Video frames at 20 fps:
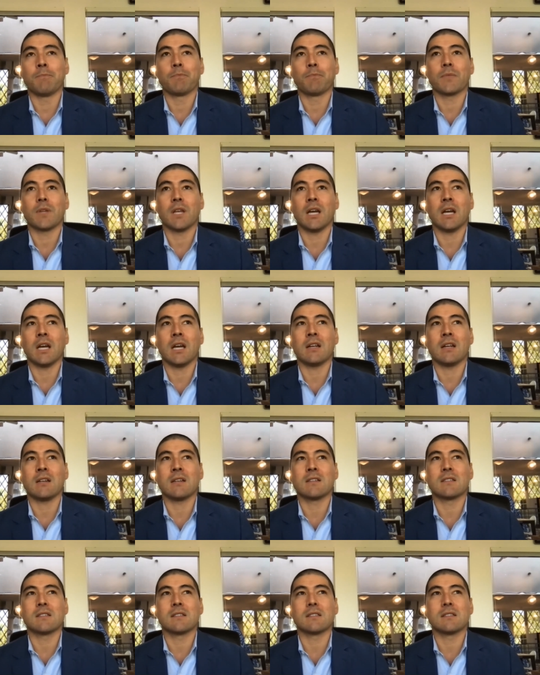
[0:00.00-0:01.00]

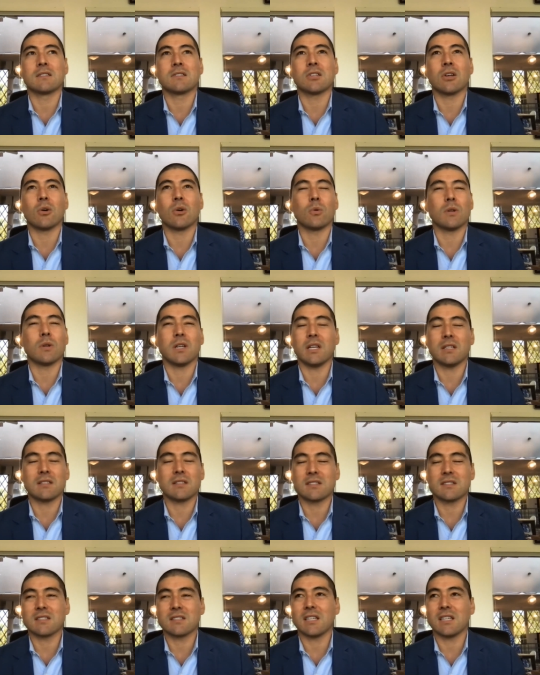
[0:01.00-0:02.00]
And so
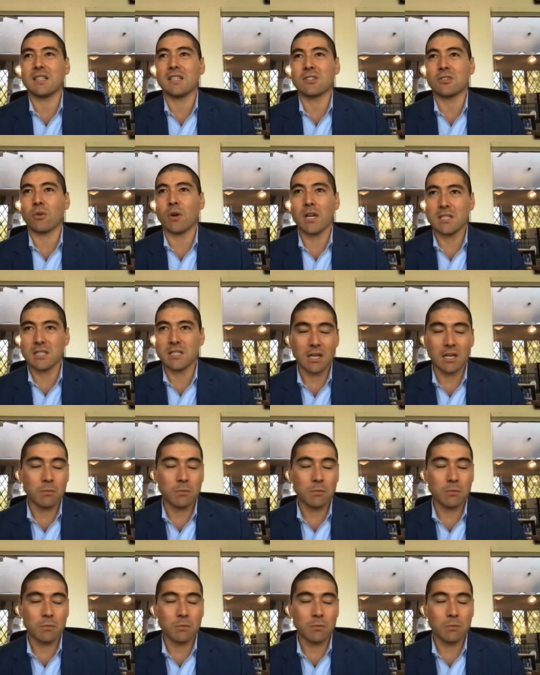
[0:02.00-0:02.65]
it's crazy.